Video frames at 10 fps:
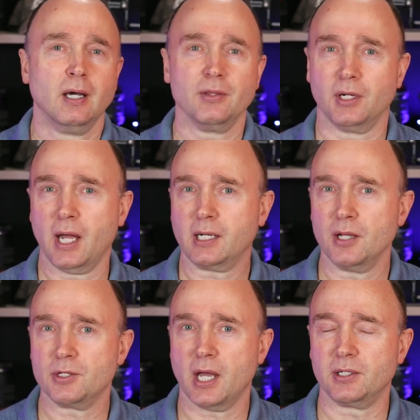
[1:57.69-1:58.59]
the
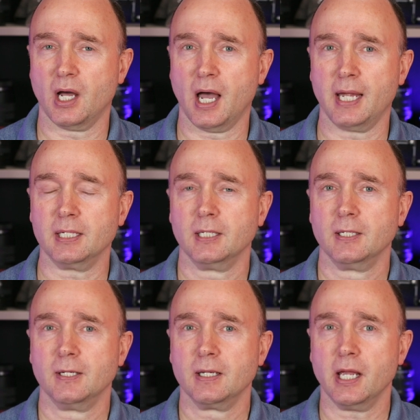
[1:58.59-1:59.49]
Nikon Z9,
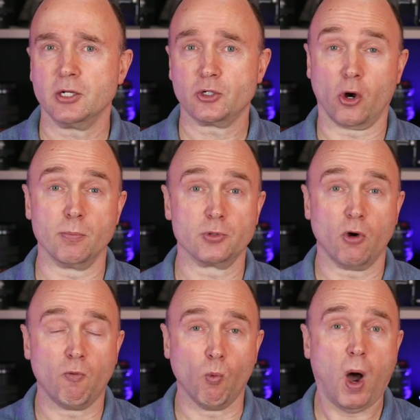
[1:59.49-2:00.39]
in terms
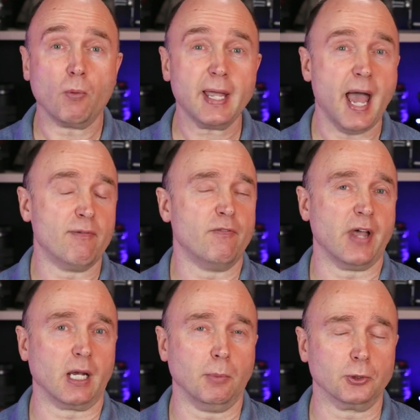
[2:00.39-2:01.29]
of what we have
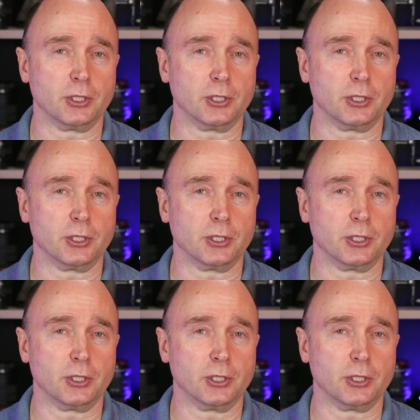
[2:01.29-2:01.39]
available